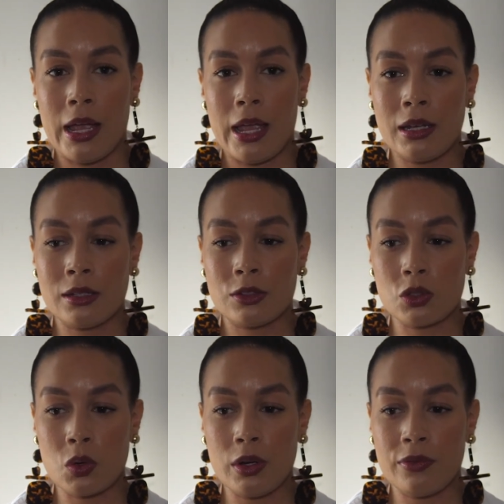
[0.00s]
And
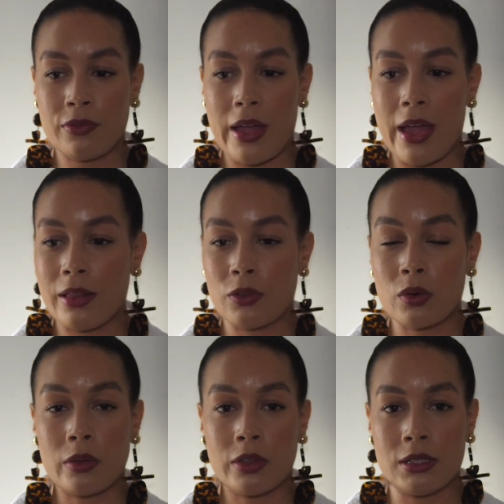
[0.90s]
sort of
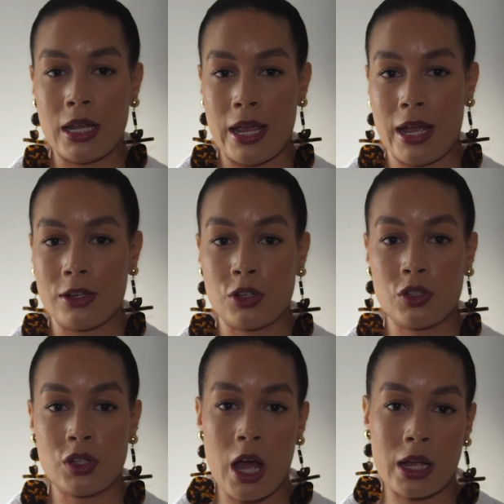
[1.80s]
throughout the day, as you're
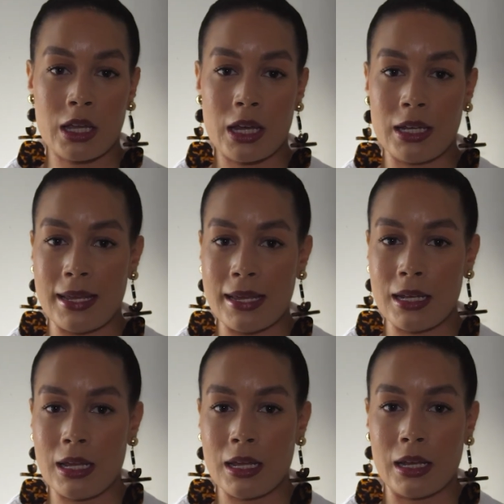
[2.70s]
talking and
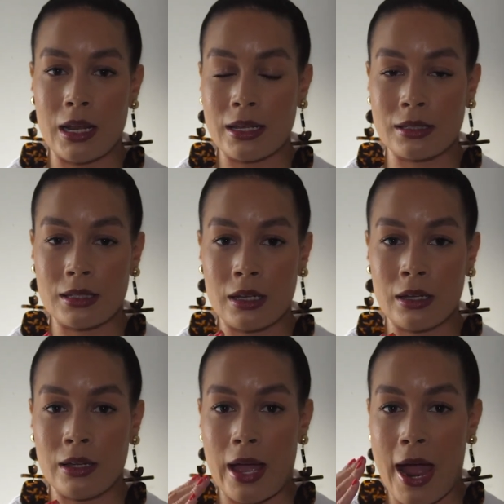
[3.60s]
eating, and as
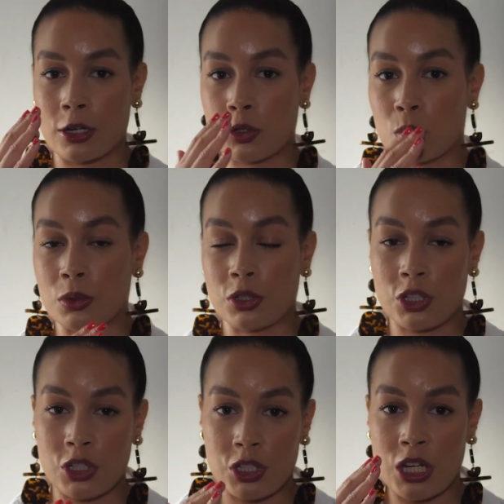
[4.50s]
the actual
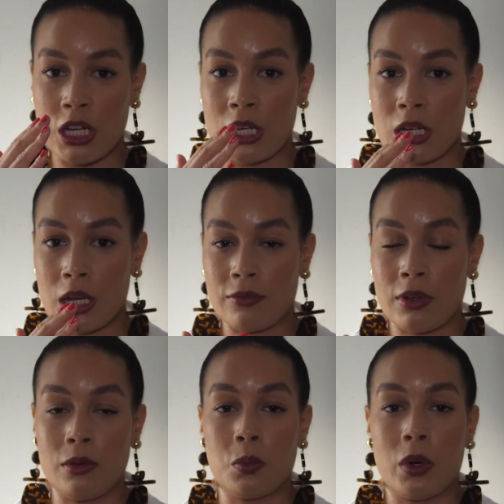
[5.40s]
sheen of
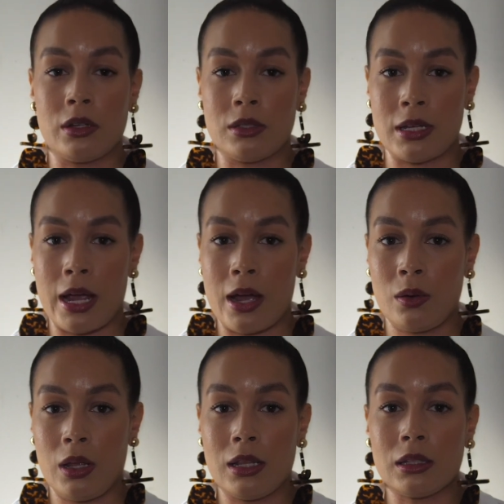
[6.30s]
it wears
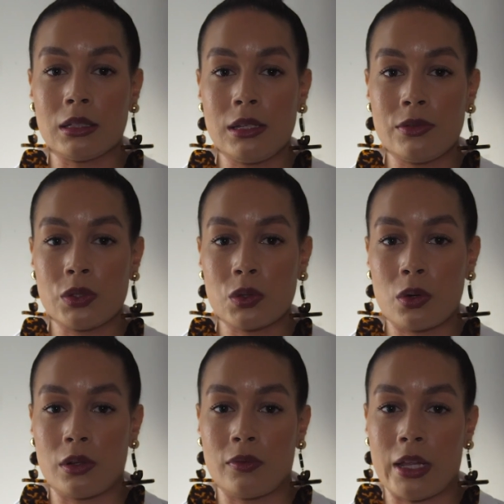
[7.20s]
down, it leaves
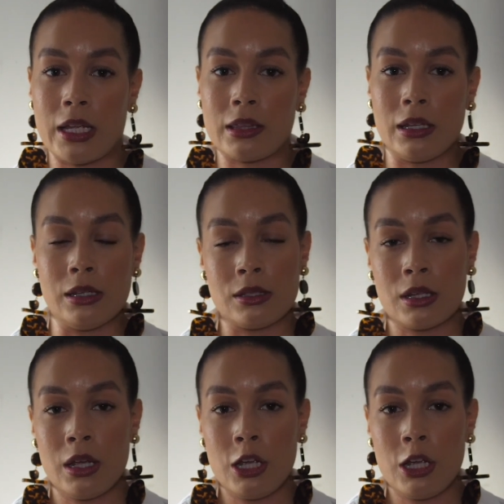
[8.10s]
sort of like this